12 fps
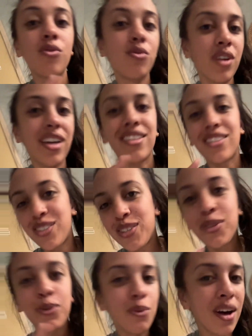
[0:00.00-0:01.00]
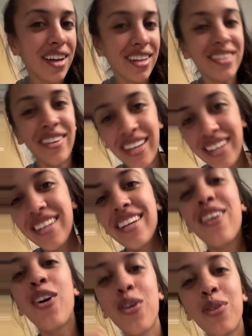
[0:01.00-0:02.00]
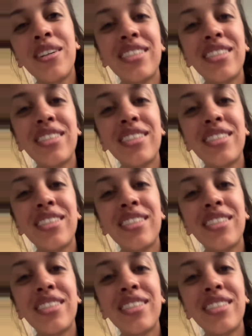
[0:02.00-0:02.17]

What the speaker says: run, to walk, right? Always